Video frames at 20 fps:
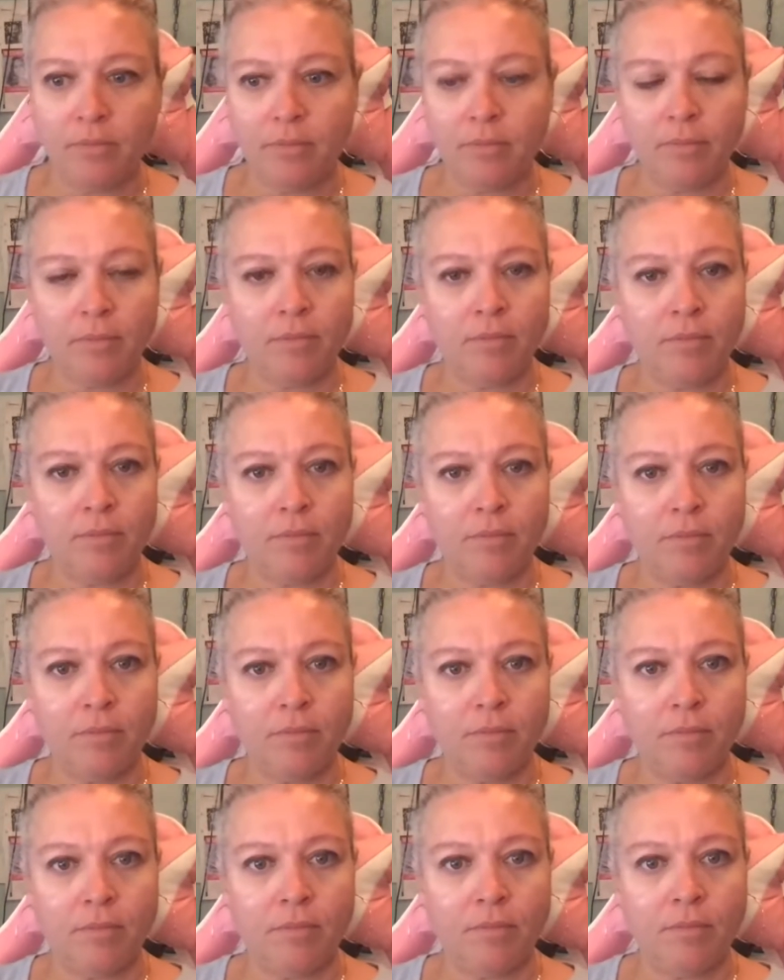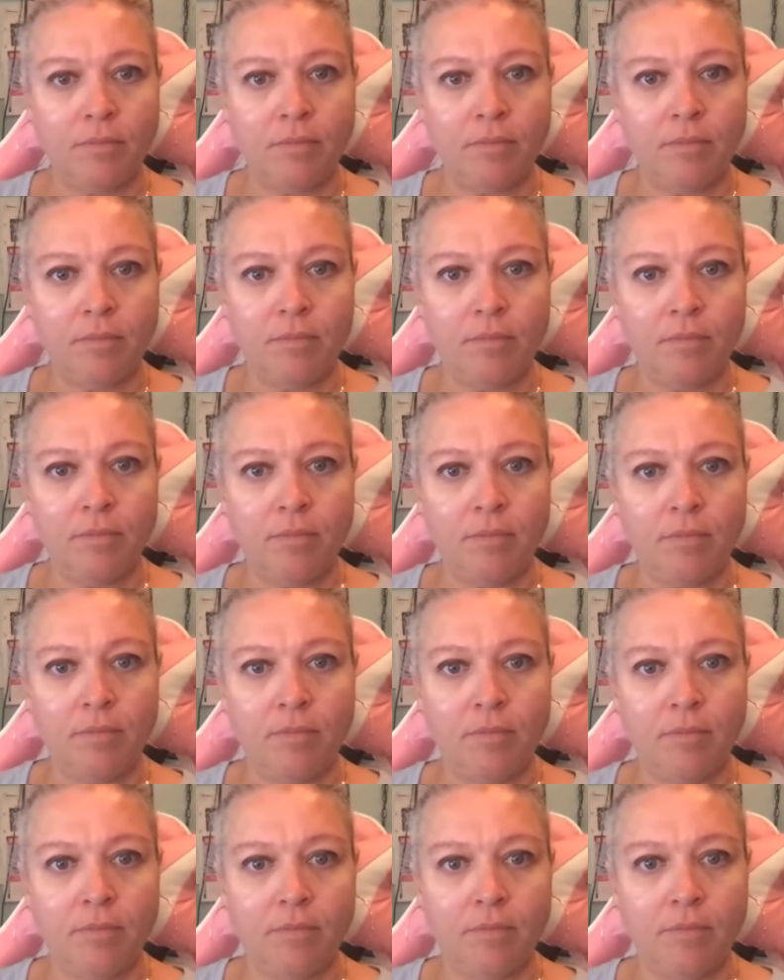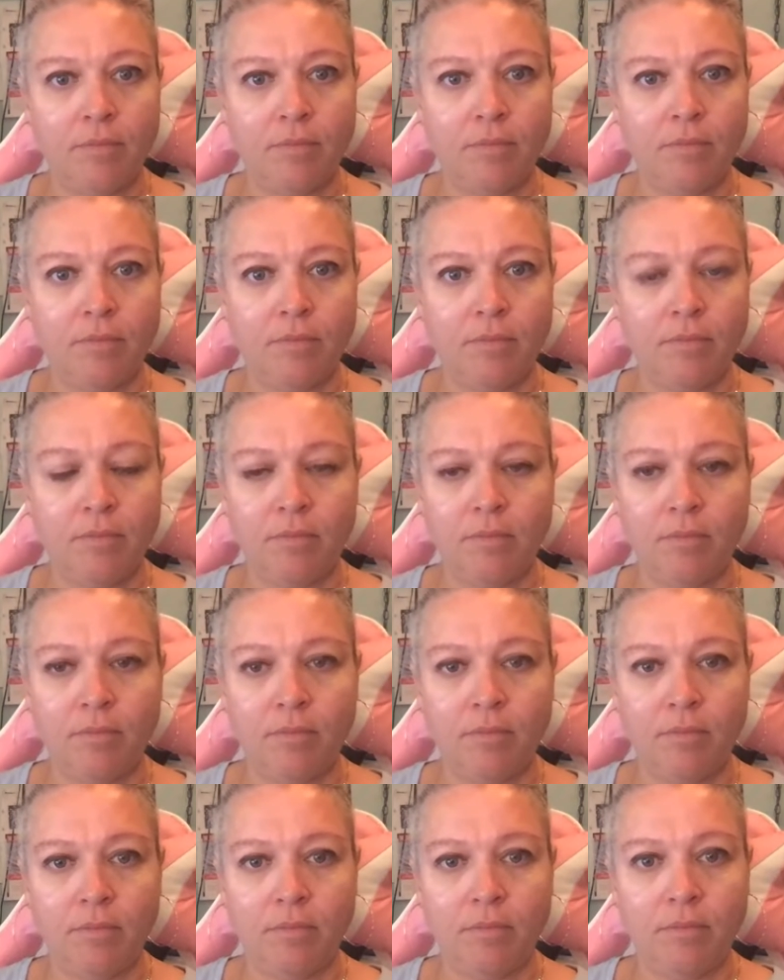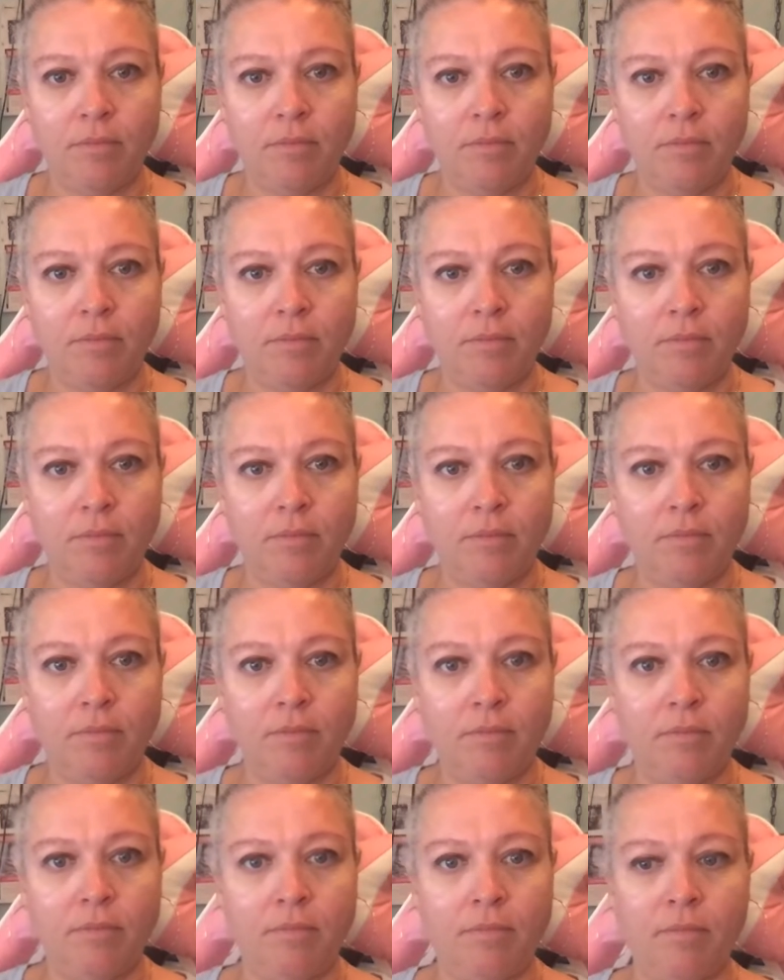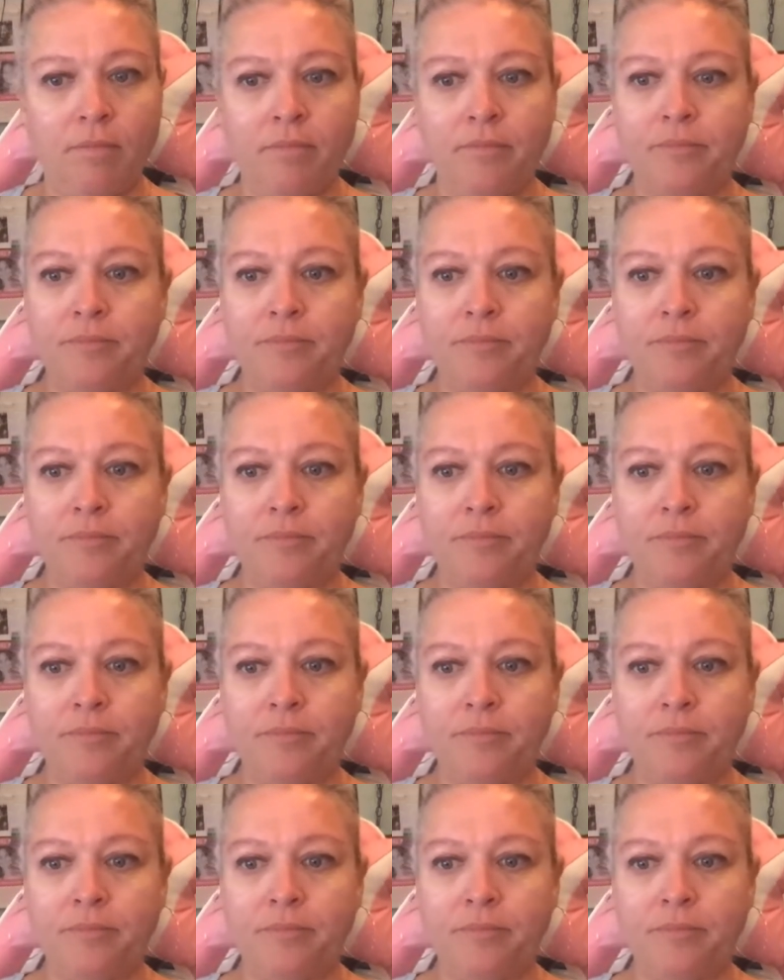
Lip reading: (silence)